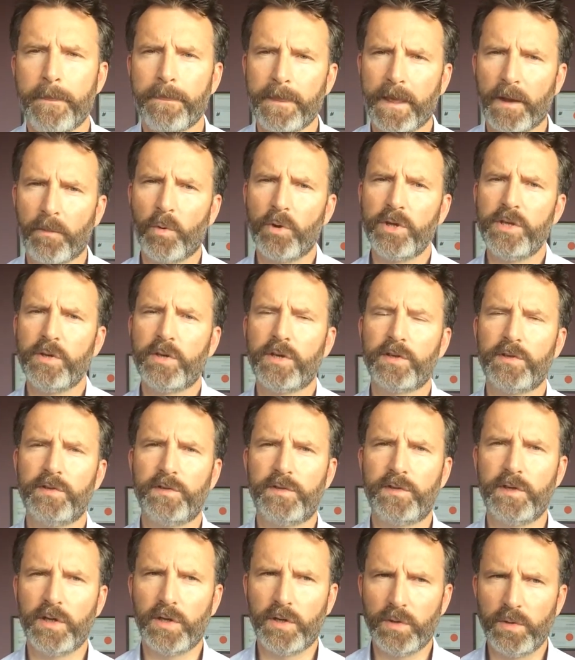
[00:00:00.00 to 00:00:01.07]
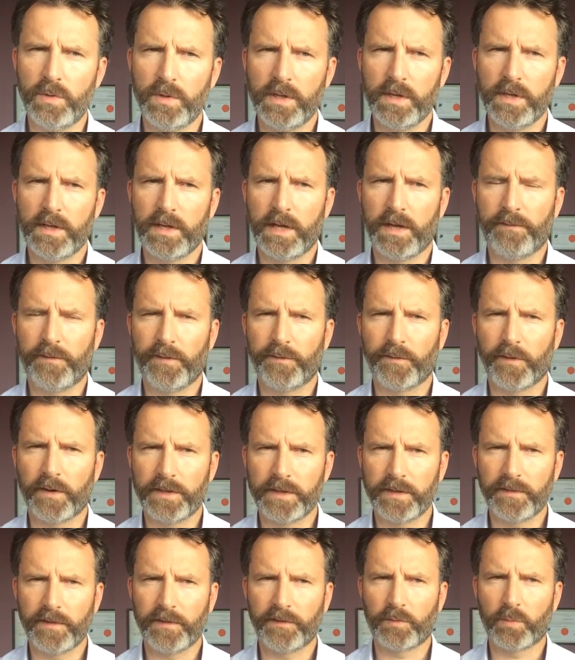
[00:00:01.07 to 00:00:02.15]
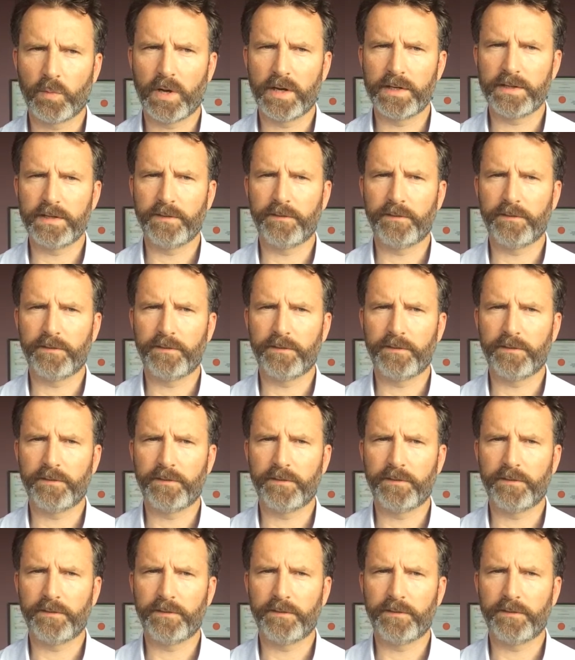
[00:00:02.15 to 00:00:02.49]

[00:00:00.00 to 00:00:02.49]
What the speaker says: Now what you can do, if you're finding this quite